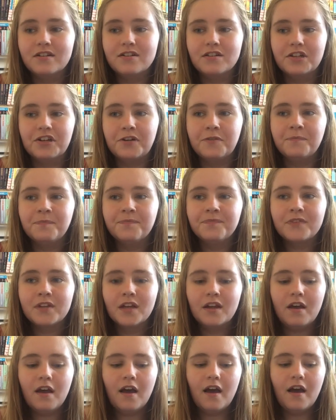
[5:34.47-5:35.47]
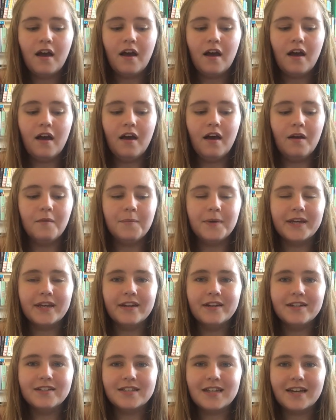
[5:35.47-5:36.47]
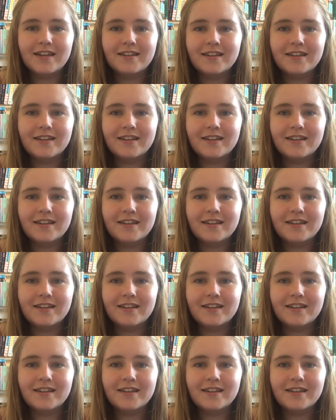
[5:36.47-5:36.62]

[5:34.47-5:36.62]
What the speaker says: So because